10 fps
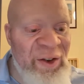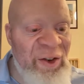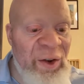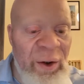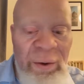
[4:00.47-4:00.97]

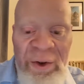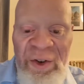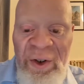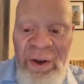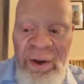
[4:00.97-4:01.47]

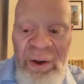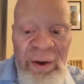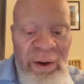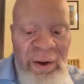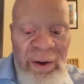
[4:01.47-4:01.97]
Sirison.
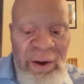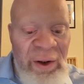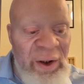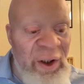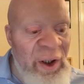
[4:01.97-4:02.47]

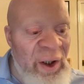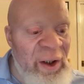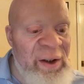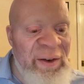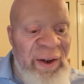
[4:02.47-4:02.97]

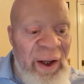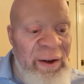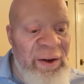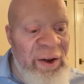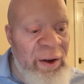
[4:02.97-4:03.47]
It is
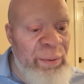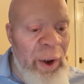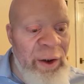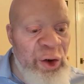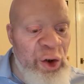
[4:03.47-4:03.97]
edited
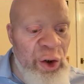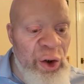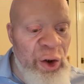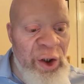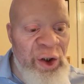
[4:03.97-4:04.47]
by
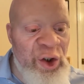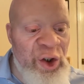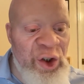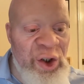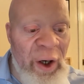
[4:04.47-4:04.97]
Josh
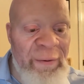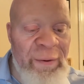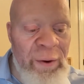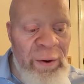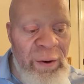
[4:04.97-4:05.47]

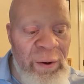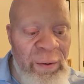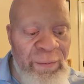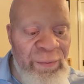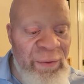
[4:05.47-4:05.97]
Schaffer.
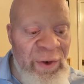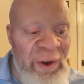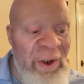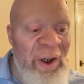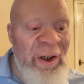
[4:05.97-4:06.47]

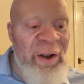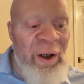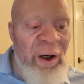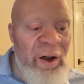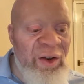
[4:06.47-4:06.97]

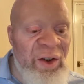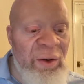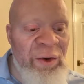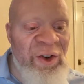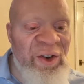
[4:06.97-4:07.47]

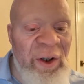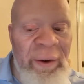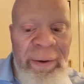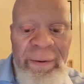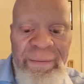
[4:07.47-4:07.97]
Casting was
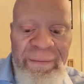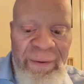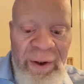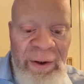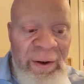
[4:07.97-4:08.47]
Sarah
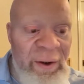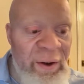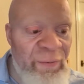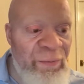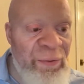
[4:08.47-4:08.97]
Finn.
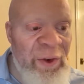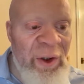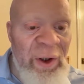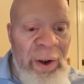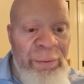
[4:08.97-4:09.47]

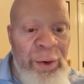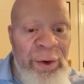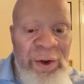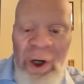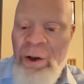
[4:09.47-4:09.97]

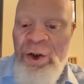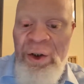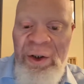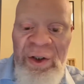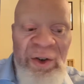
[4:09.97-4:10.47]

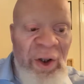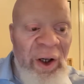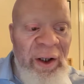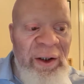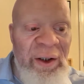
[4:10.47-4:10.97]
Production
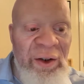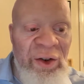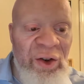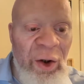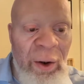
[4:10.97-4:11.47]
design is
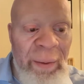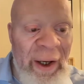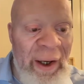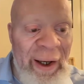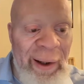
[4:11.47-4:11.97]
Tom
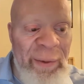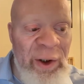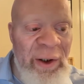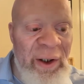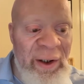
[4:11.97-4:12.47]

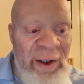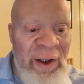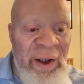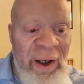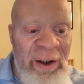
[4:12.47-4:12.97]
Hammock
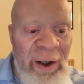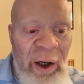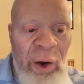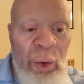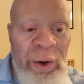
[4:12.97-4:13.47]
and
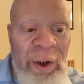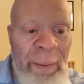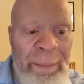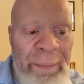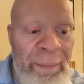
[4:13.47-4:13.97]
Owen
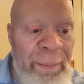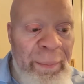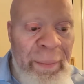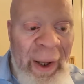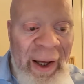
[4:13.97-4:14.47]

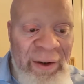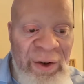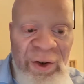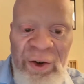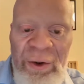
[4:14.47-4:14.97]

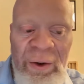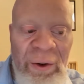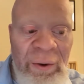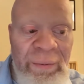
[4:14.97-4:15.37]
Patterson.